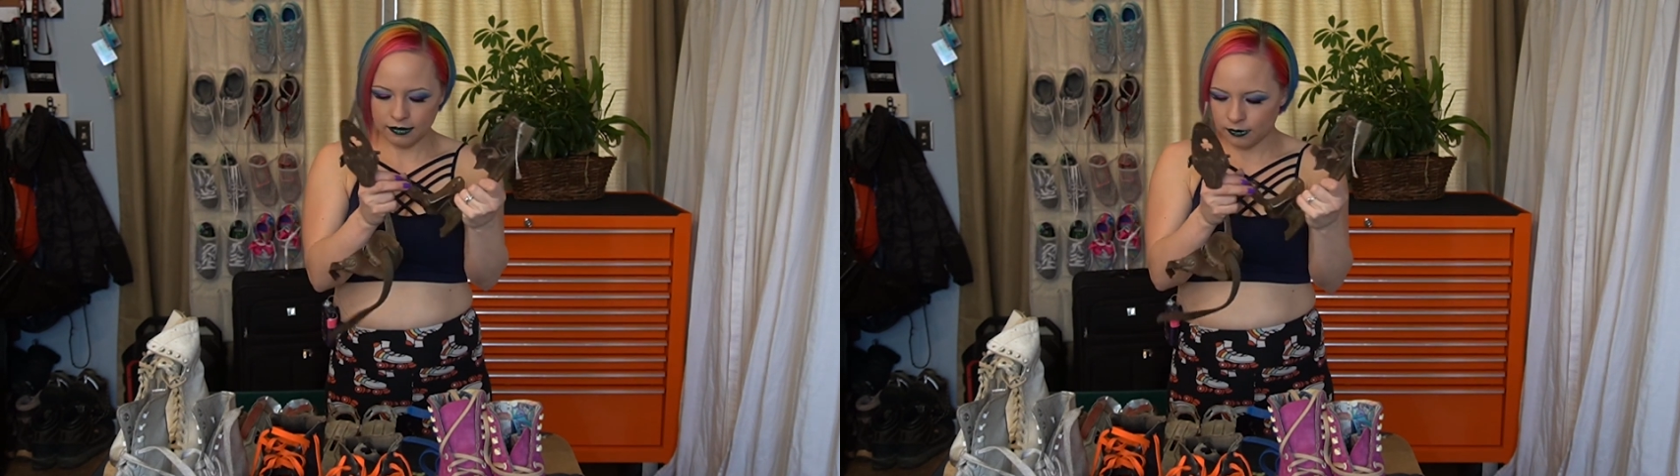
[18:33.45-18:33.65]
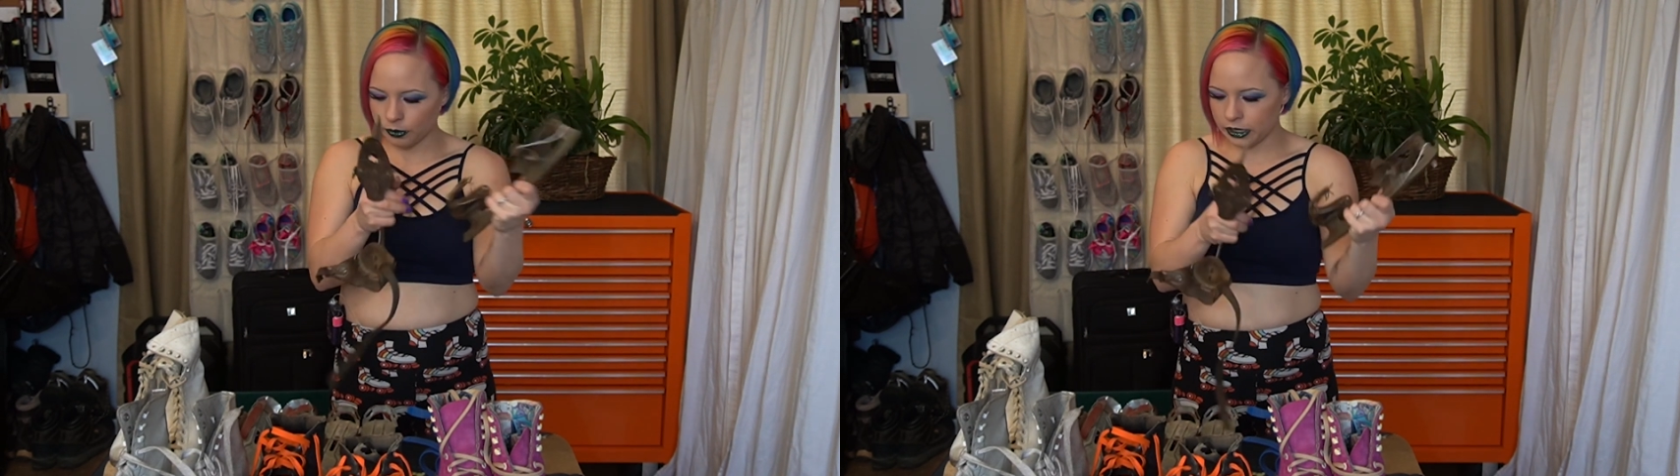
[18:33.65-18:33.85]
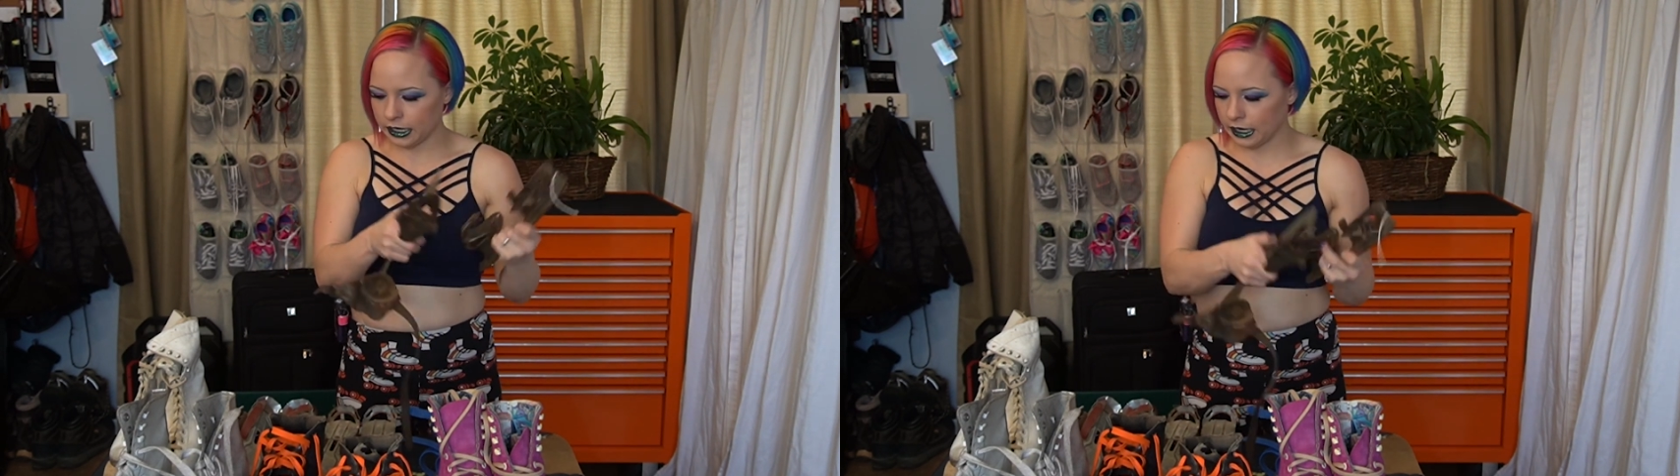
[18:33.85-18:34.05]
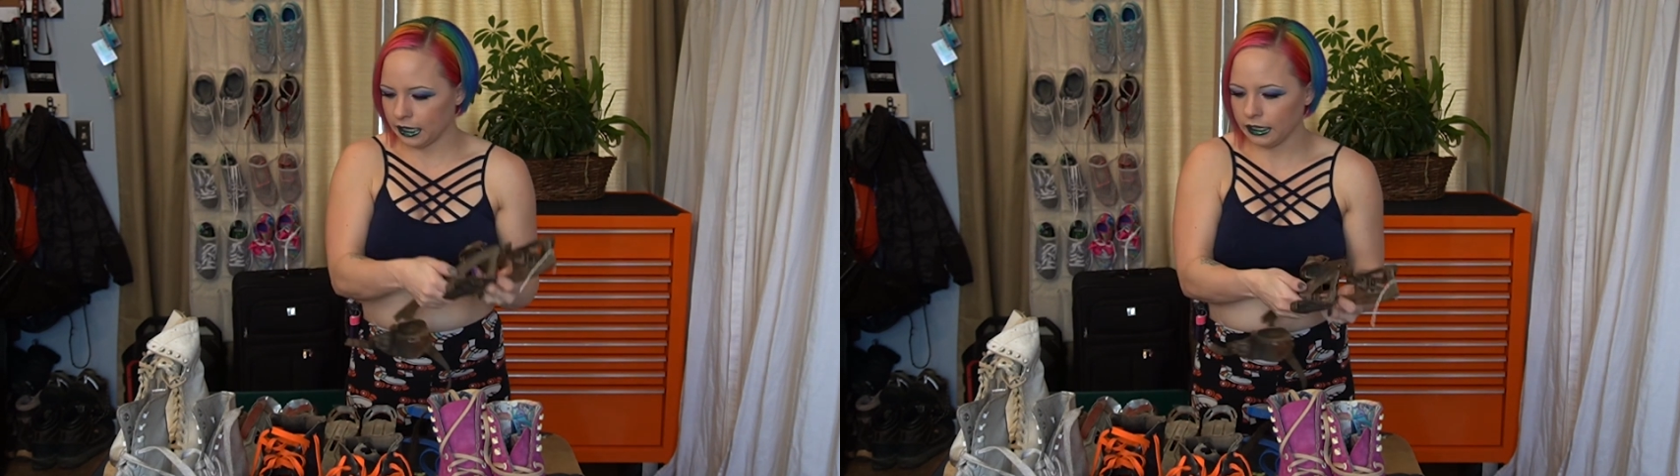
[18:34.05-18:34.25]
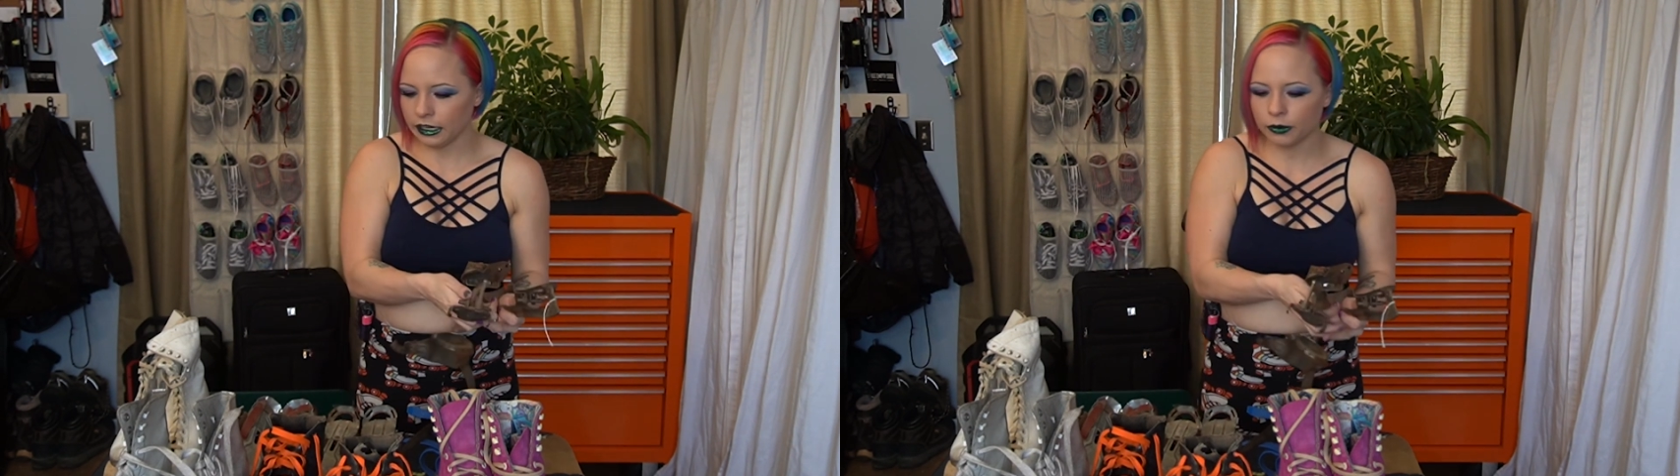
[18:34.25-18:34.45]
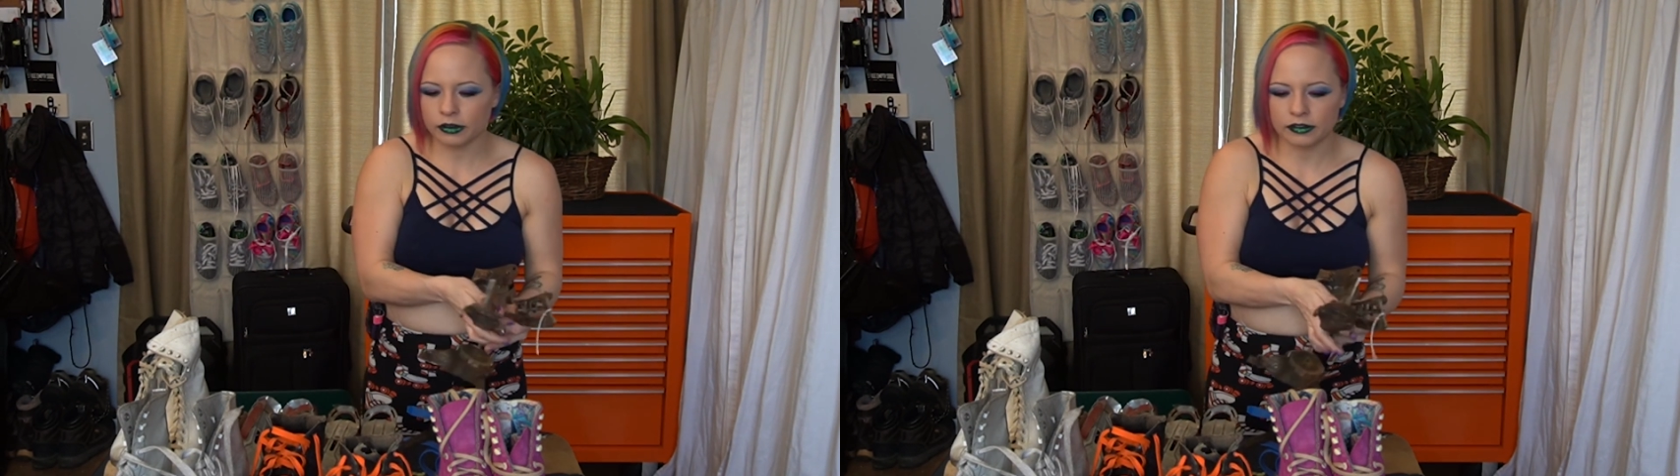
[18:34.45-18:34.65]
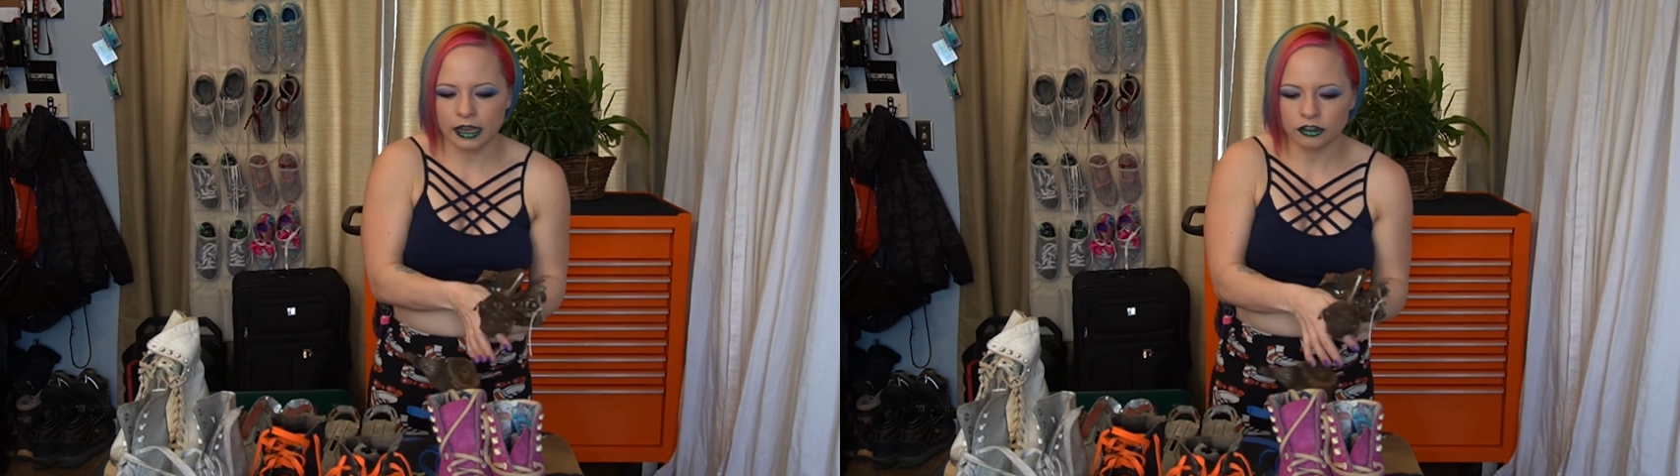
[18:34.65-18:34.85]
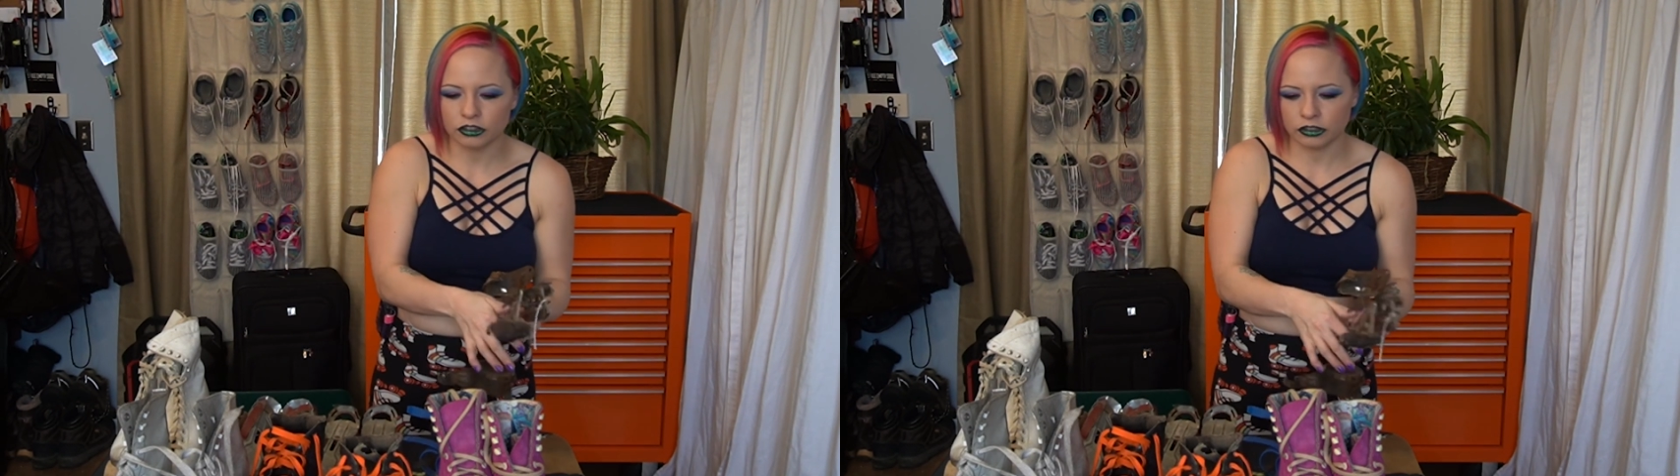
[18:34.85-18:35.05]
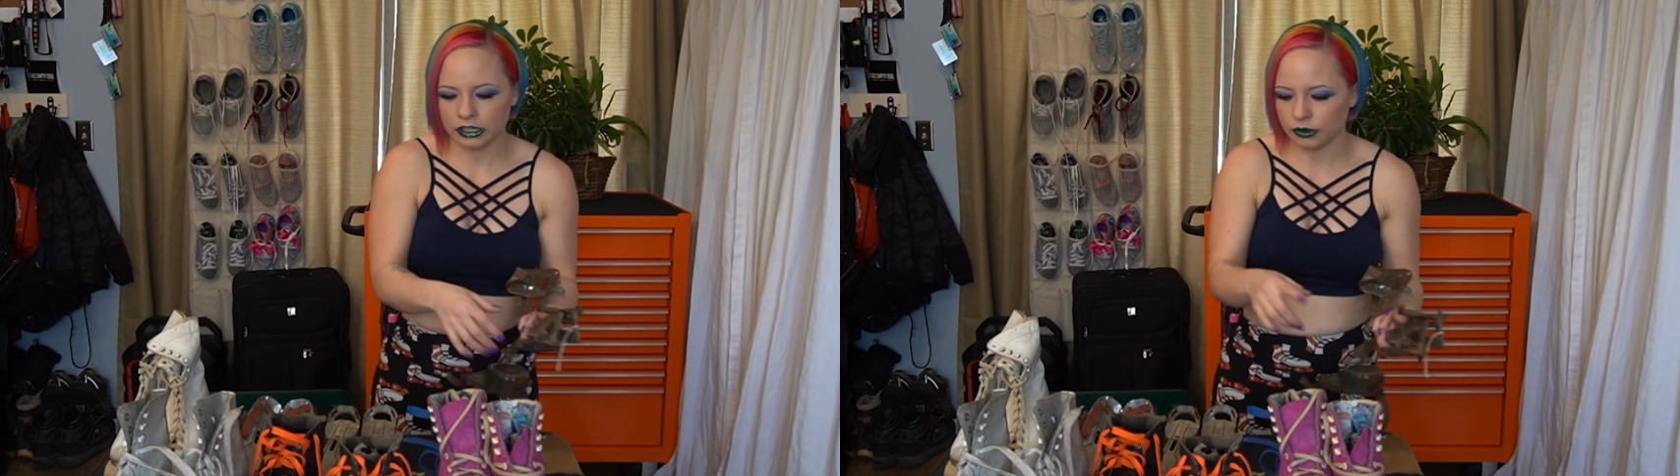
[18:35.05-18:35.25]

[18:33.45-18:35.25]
one, I think it was actually